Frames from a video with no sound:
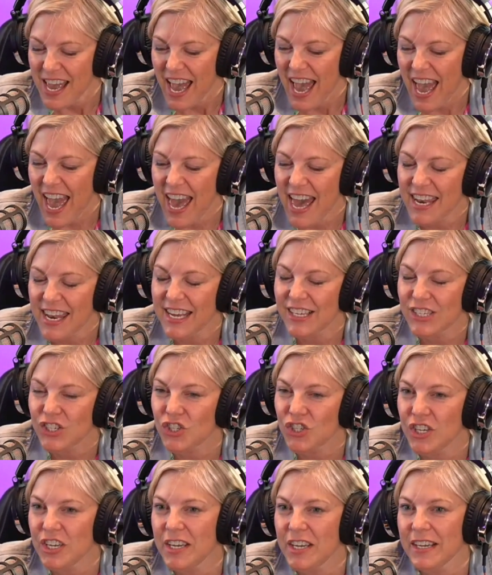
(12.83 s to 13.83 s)
And
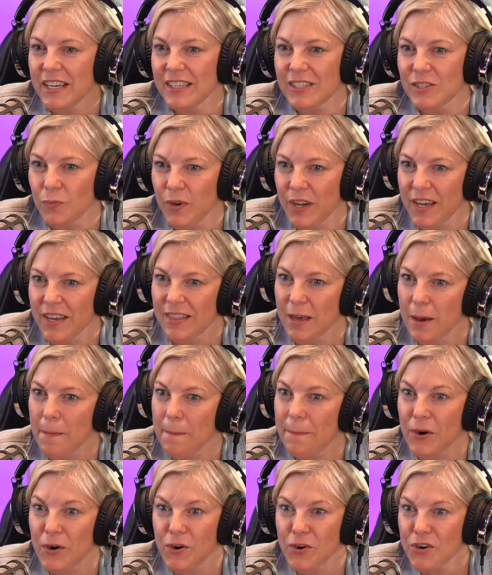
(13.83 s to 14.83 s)
she is with
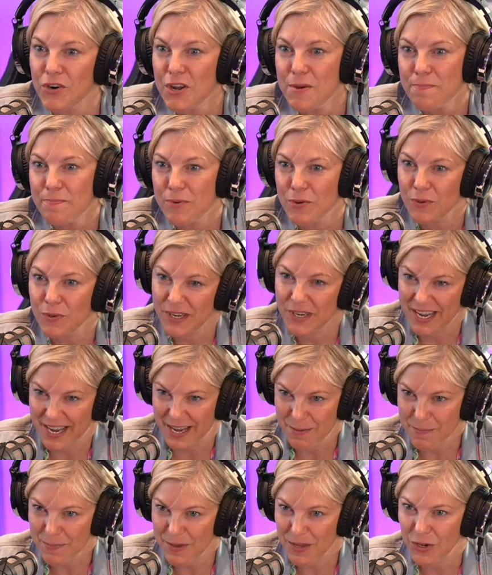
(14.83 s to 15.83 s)
Burn Boot
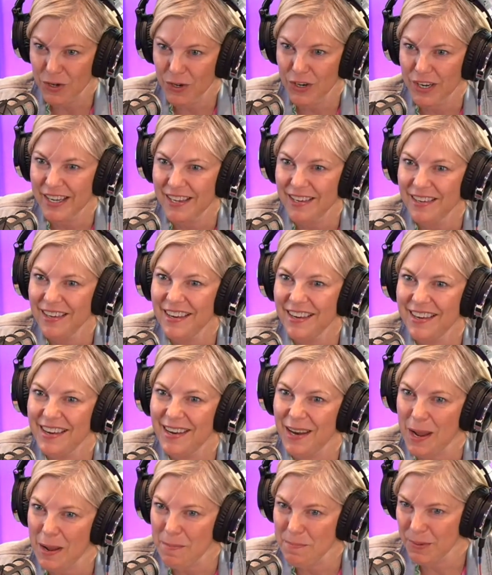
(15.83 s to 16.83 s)
Camp here in
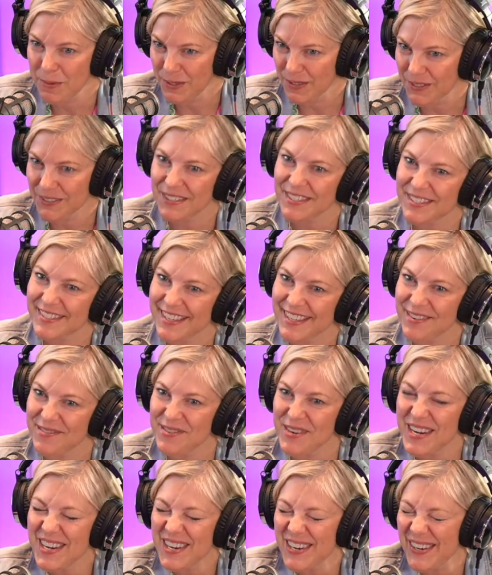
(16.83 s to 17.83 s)
Naples.
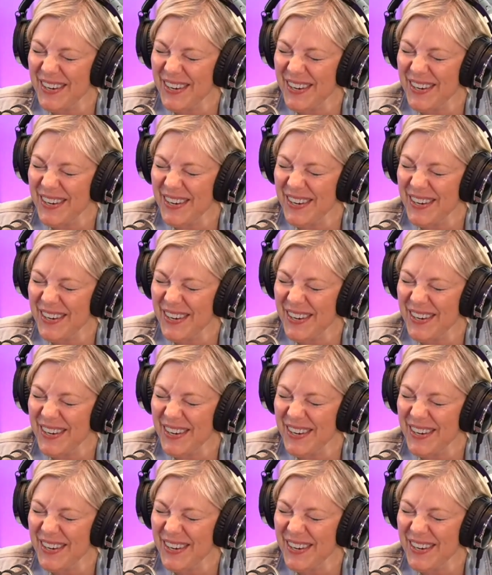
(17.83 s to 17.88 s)
Woohoo!